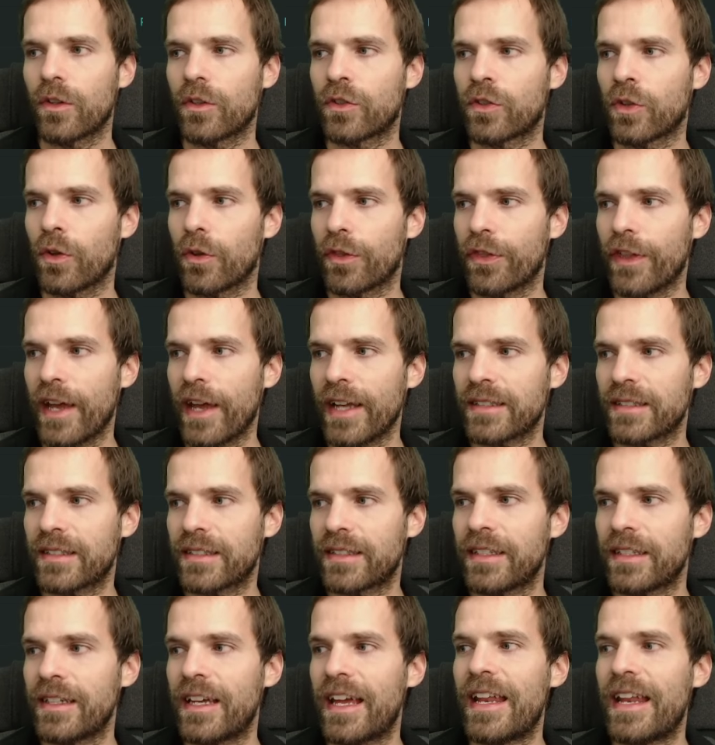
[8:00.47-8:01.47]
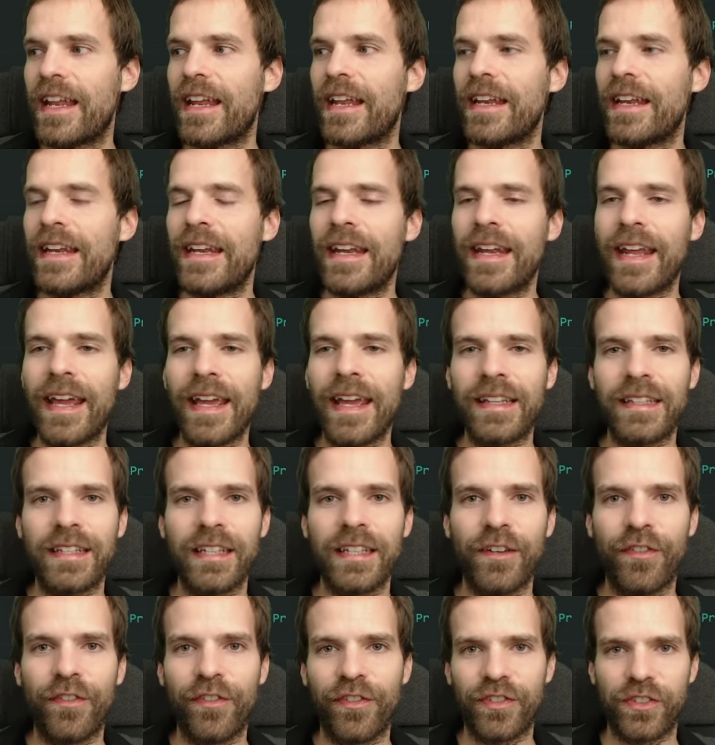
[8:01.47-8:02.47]
So that's the
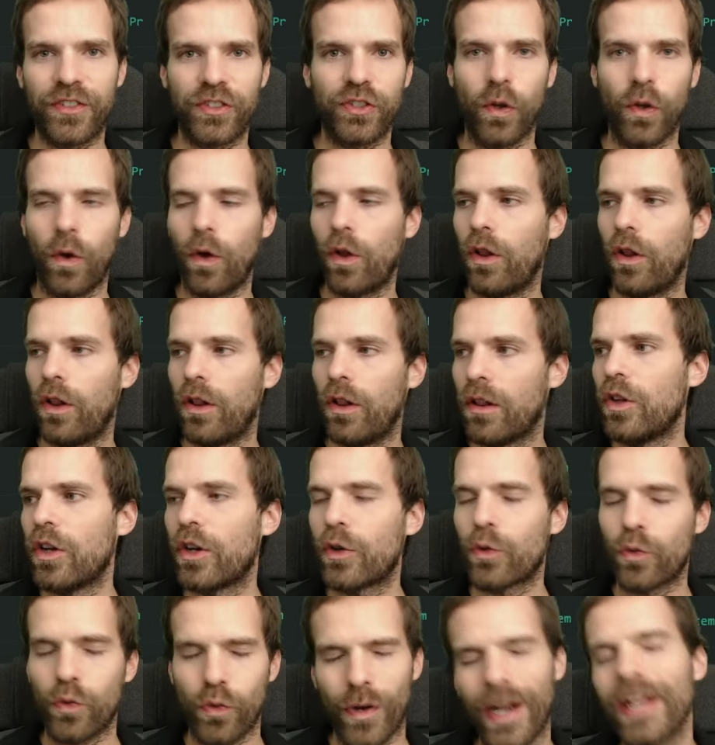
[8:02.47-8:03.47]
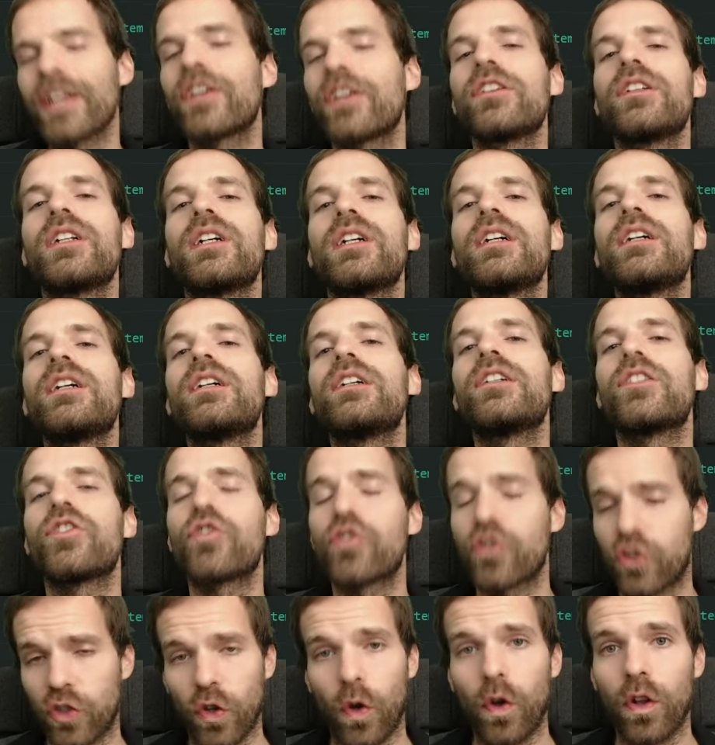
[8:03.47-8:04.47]
native S O L, regular
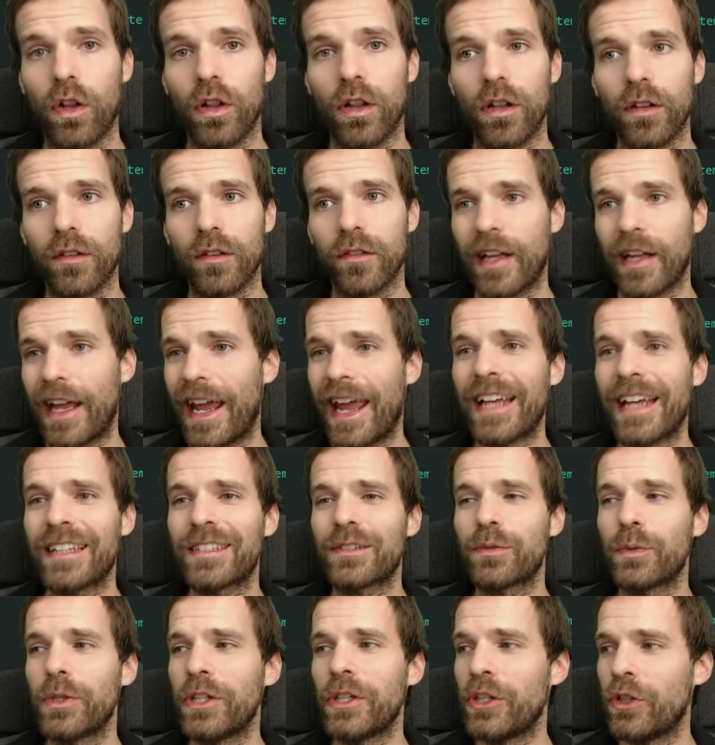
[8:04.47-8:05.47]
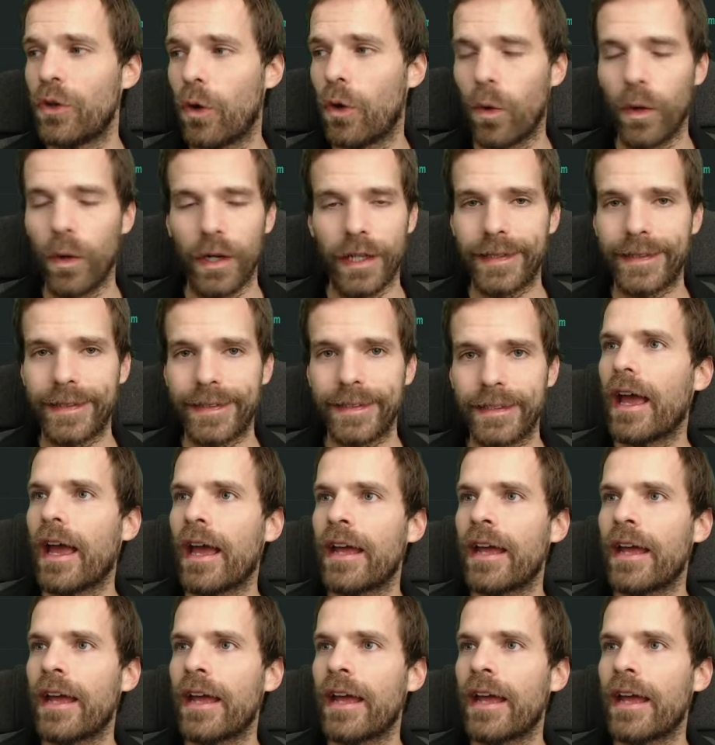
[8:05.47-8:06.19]
S O L as we know it.